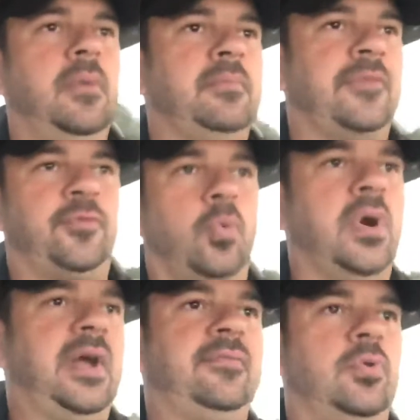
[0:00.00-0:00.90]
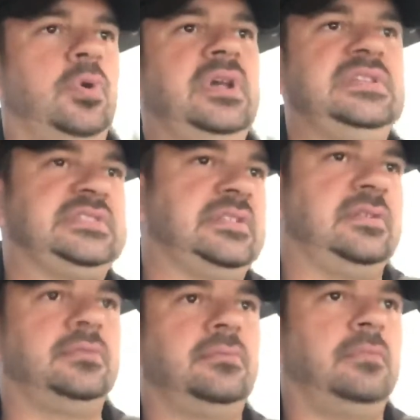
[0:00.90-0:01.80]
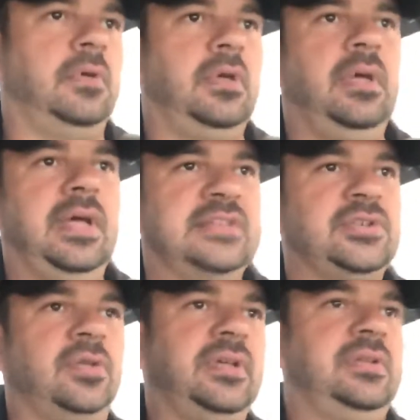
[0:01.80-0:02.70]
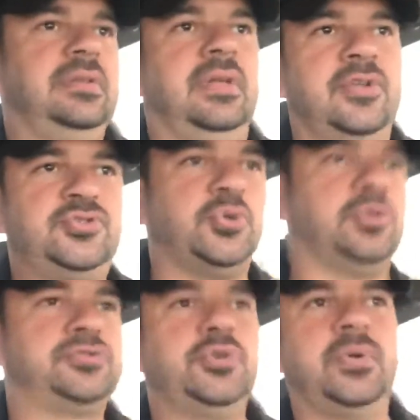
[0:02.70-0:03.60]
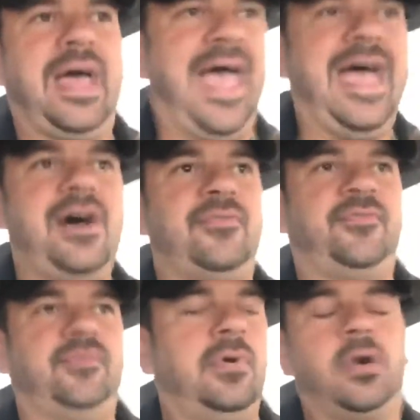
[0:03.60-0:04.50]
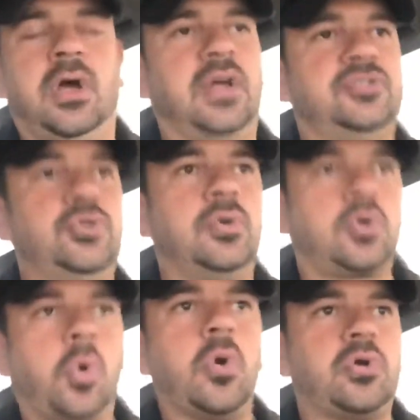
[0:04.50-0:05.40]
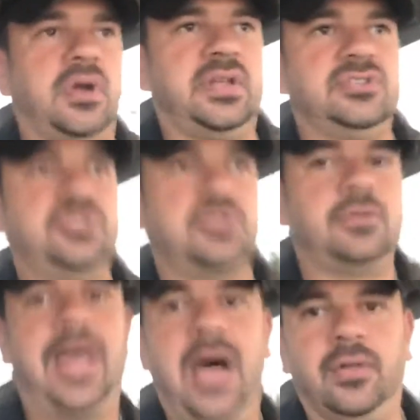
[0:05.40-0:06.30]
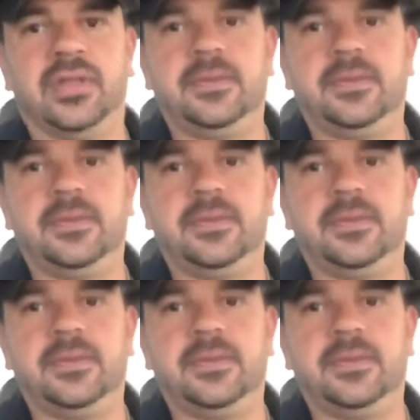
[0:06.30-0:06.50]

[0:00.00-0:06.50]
but for whatever reason, it's only a dual 2.5 or a 2 1/4 inch outlet.